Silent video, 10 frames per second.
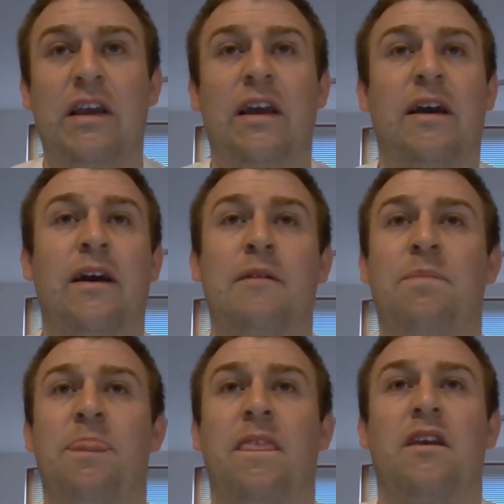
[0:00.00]

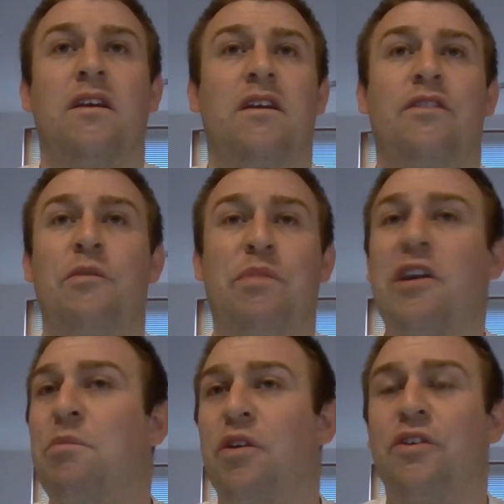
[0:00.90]
The
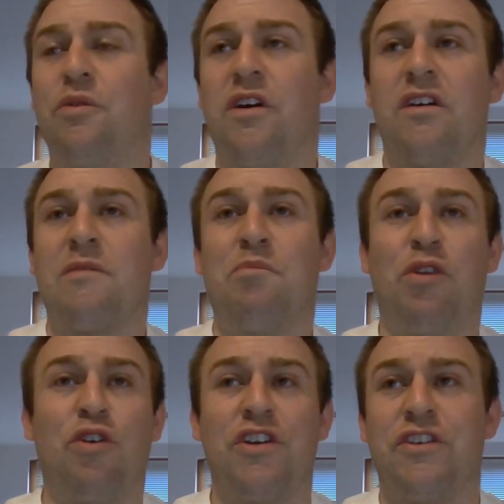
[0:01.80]
people who are
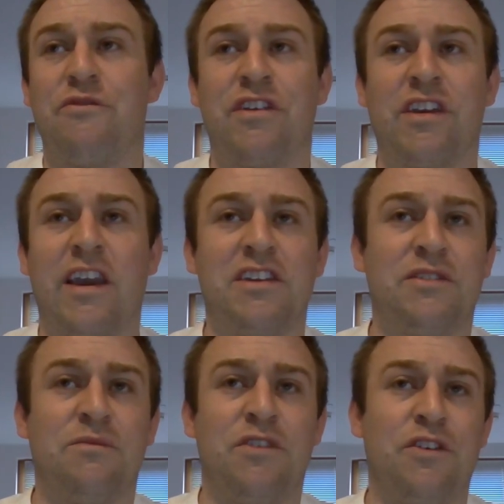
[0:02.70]
employing you or
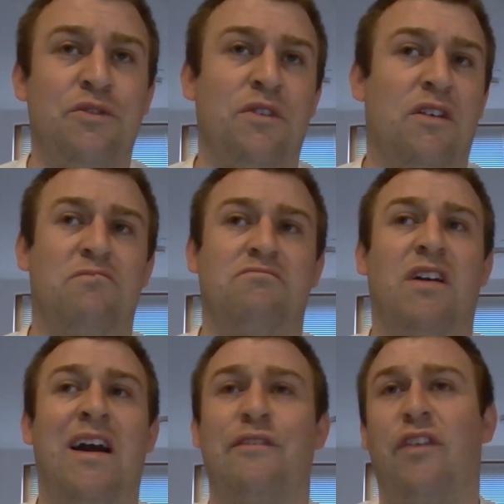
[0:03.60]
engaging you
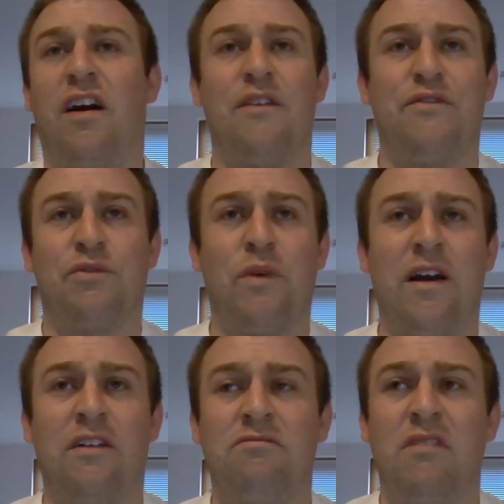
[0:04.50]
have lives as
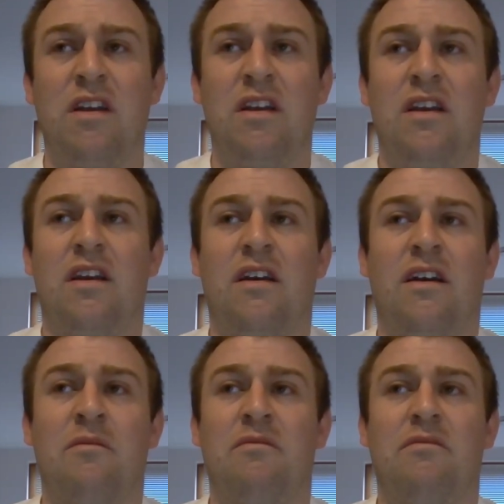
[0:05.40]
well.
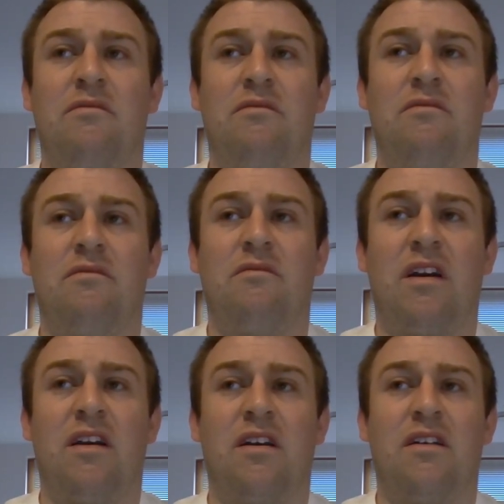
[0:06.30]
Don't
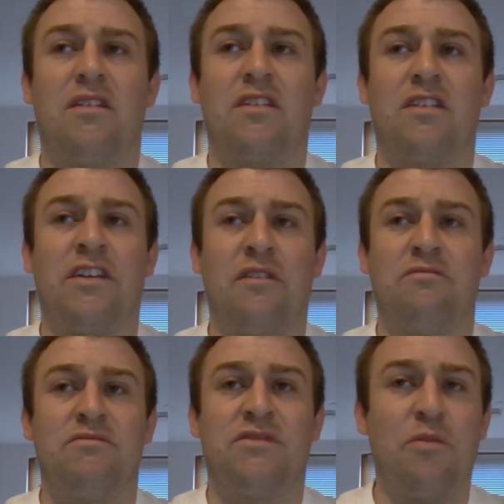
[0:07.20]

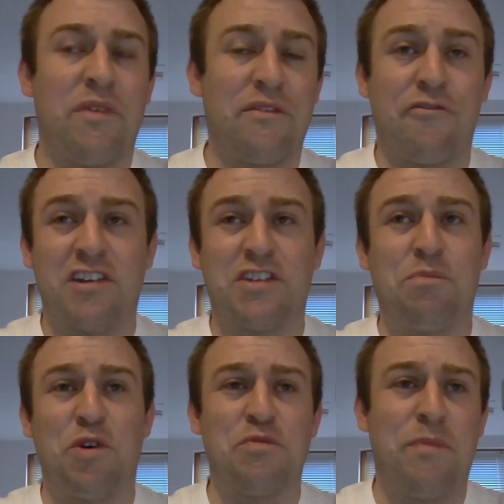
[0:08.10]
be afraid to
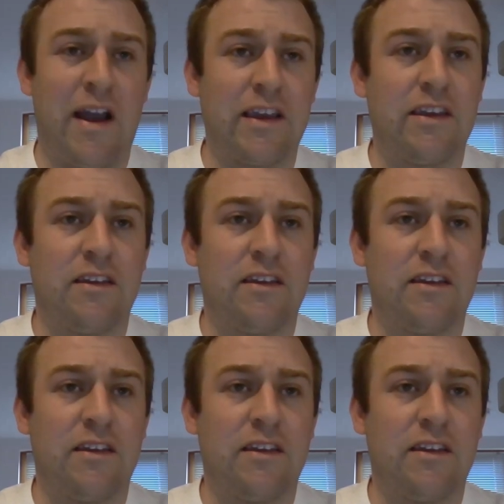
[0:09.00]
push back.